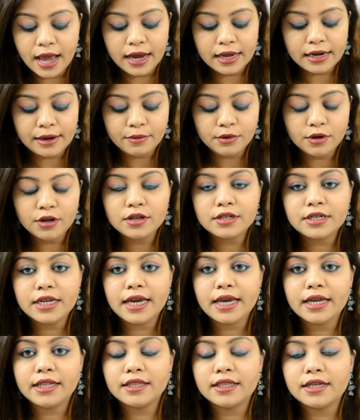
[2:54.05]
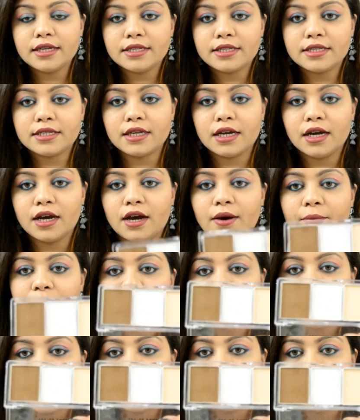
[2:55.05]
and I'm going to take this
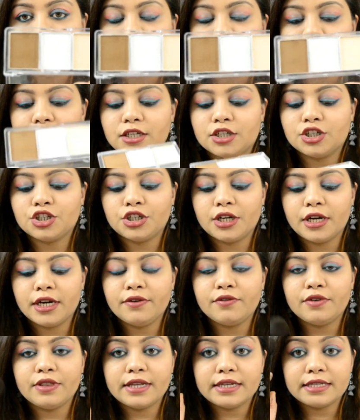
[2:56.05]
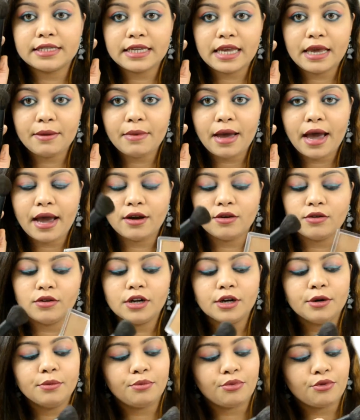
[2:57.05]
highlighter shade with the same
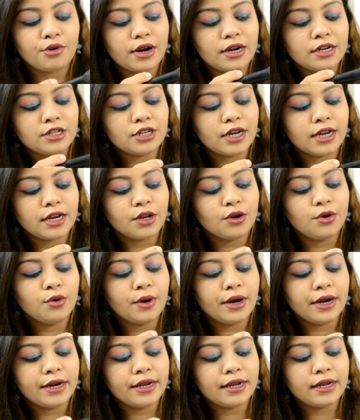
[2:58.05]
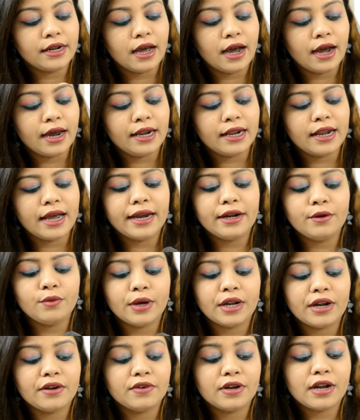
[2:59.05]
angular brush and go ahead and highlight
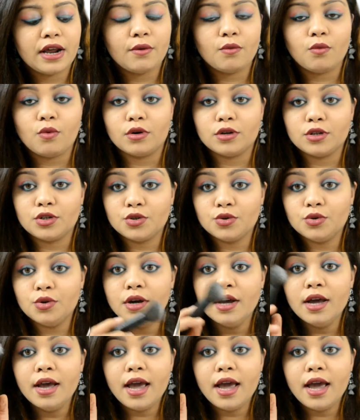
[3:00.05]
wherever I want to.